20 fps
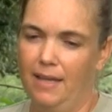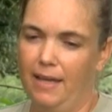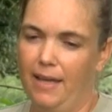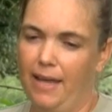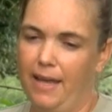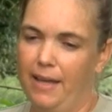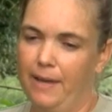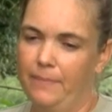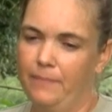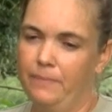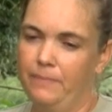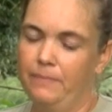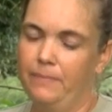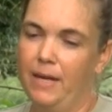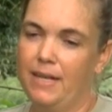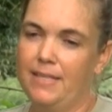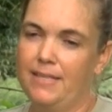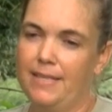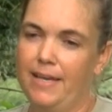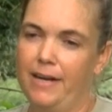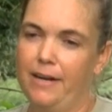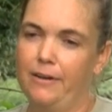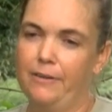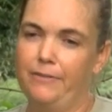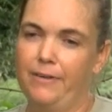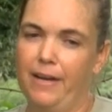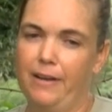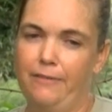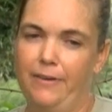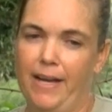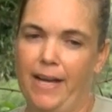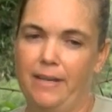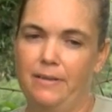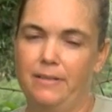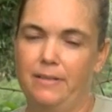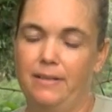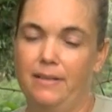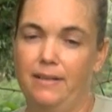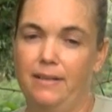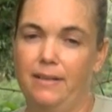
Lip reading: Myself, I've had